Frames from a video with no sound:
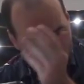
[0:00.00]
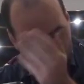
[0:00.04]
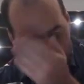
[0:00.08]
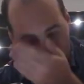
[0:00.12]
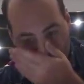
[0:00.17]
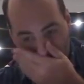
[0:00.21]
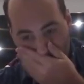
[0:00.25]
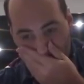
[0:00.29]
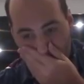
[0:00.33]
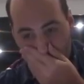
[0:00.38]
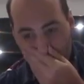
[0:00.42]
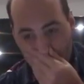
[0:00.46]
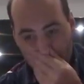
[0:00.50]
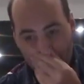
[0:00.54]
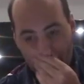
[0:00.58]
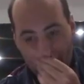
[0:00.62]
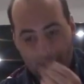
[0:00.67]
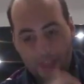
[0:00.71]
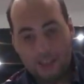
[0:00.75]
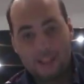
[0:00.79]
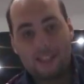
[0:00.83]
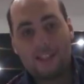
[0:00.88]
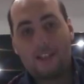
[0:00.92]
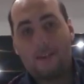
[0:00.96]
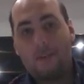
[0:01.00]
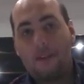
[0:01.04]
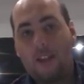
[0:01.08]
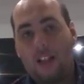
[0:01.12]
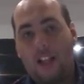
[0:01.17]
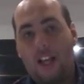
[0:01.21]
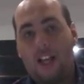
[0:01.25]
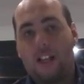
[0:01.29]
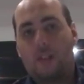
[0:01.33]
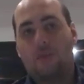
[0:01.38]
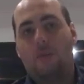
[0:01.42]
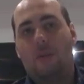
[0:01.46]
Okay. This is going to be
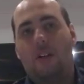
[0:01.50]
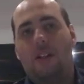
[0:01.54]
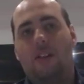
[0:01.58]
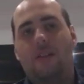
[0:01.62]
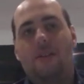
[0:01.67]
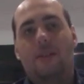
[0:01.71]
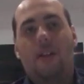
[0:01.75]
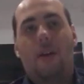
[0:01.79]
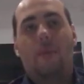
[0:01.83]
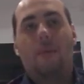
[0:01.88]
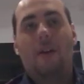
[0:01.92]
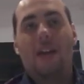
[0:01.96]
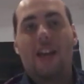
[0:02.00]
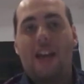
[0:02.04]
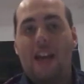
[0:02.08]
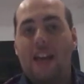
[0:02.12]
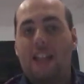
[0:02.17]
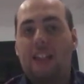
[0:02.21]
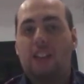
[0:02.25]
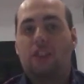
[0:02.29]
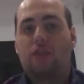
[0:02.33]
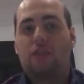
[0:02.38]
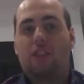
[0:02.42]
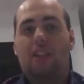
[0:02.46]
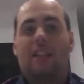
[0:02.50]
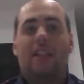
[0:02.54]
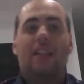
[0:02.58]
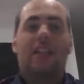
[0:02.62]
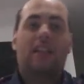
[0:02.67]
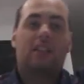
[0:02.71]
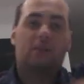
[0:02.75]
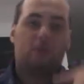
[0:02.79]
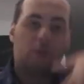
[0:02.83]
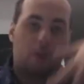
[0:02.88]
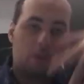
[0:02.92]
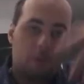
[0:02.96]
the last one. I'm going to answer it. The
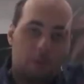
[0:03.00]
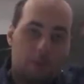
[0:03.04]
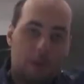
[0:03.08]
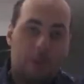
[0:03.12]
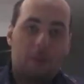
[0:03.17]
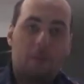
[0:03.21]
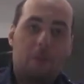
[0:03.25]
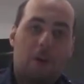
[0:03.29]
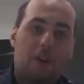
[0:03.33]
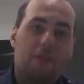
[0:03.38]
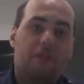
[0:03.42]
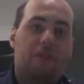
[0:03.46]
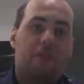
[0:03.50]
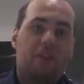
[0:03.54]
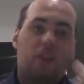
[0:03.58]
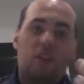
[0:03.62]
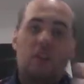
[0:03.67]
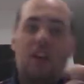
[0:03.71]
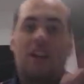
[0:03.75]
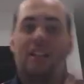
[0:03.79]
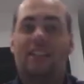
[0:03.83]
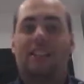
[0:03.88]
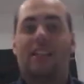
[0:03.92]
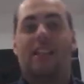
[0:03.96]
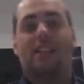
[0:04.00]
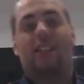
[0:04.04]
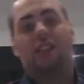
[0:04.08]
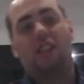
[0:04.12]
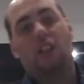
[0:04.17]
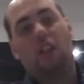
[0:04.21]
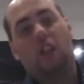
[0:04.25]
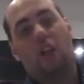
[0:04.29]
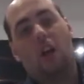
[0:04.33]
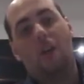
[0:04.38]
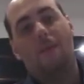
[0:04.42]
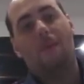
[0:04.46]
next one will be the one for you guys to
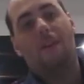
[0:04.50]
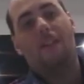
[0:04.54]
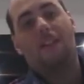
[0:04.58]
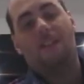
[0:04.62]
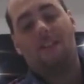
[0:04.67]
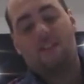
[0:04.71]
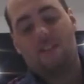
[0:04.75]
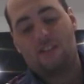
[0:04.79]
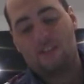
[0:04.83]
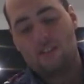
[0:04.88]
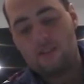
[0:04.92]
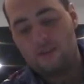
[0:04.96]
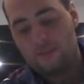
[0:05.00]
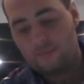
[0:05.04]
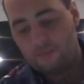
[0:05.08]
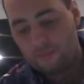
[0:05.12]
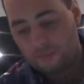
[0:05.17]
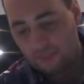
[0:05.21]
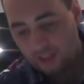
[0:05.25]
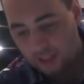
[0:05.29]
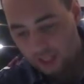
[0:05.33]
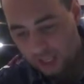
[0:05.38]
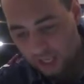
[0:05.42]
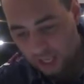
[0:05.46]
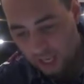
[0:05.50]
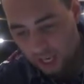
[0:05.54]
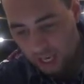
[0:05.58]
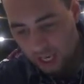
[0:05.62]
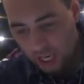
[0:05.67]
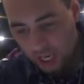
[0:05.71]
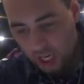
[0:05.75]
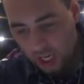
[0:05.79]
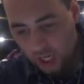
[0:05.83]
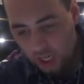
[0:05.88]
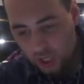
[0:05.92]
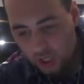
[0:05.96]
answer in the comments.
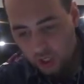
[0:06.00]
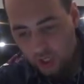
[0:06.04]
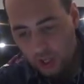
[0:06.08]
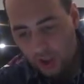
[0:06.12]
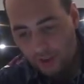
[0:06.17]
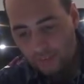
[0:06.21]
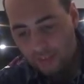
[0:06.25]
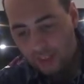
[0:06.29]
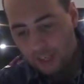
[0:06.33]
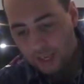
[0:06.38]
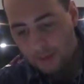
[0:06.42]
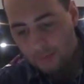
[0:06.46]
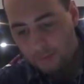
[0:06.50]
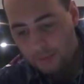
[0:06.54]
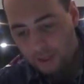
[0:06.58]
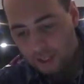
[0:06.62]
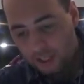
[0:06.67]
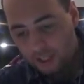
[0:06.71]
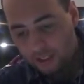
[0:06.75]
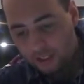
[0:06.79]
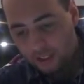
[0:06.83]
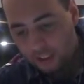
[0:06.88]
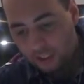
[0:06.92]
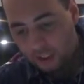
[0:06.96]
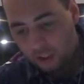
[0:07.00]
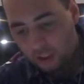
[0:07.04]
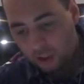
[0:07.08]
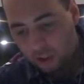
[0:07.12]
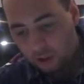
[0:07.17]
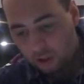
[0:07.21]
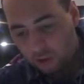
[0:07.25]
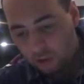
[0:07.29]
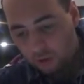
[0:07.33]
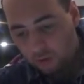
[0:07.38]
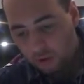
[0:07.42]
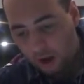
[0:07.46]
You have the ability
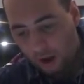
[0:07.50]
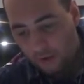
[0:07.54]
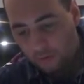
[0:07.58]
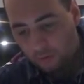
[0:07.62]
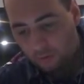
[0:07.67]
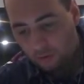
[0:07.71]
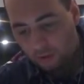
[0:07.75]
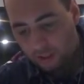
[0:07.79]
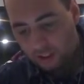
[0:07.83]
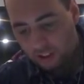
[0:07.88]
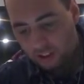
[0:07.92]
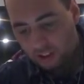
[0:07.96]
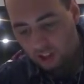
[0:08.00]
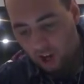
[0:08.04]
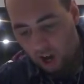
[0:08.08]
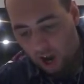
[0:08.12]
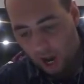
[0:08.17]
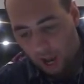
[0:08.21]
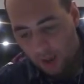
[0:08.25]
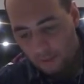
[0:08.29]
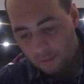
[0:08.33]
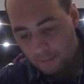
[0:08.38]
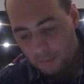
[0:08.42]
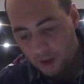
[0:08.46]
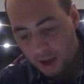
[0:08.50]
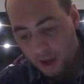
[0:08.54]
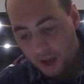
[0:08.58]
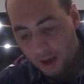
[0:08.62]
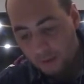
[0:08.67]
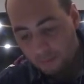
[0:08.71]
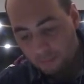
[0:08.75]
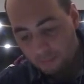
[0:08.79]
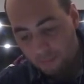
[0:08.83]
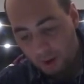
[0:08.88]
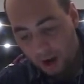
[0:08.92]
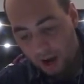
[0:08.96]
to travel in time,
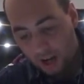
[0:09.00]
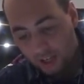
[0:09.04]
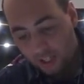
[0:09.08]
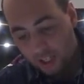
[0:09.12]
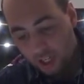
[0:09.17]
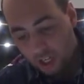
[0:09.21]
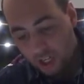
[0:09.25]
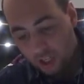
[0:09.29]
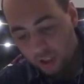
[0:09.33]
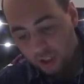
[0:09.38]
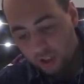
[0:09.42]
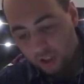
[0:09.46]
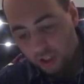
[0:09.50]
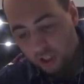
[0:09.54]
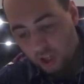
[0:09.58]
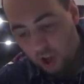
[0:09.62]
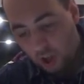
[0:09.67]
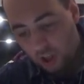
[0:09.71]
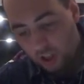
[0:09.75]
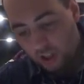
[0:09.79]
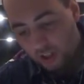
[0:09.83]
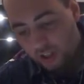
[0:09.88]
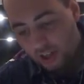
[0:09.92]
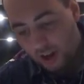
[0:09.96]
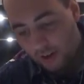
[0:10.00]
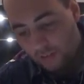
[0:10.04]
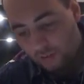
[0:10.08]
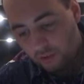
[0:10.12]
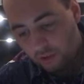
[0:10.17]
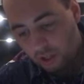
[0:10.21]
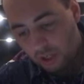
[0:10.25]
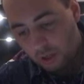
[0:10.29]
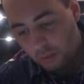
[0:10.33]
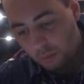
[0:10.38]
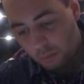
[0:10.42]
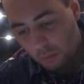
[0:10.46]
but you can only
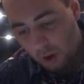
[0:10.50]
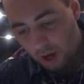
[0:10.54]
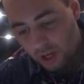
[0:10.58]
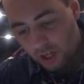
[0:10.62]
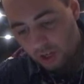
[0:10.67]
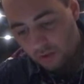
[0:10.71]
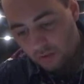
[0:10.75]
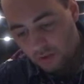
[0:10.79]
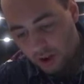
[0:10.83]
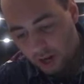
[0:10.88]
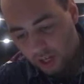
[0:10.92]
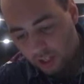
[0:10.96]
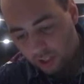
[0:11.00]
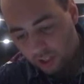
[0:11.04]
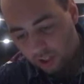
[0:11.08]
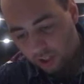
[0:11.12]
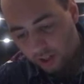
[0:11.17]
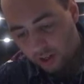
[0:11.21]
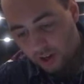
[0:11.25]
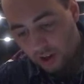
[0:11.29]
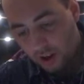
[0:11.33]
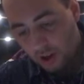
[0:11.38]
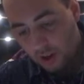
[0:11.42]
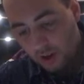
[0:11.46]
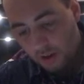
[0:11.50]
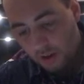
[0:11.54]
travel in one direction.